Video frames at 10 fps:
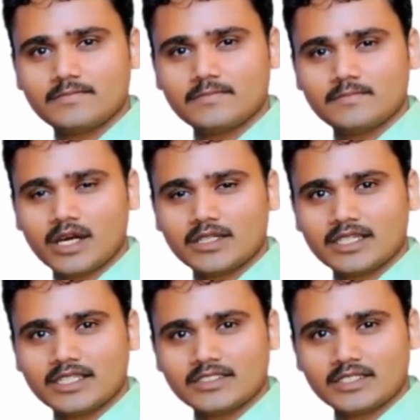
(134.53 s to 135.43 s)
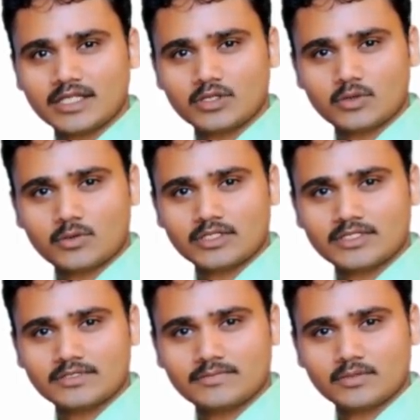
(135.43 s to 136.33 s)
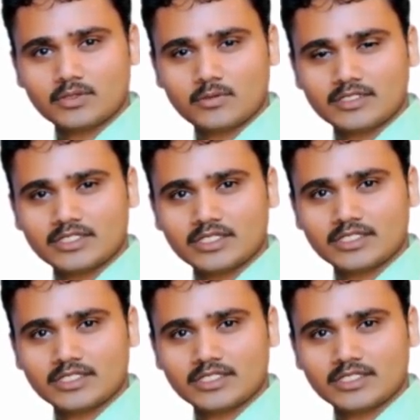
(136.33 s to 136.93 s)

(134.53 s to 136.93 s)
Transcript: Finally, let's look at loops. Loops are used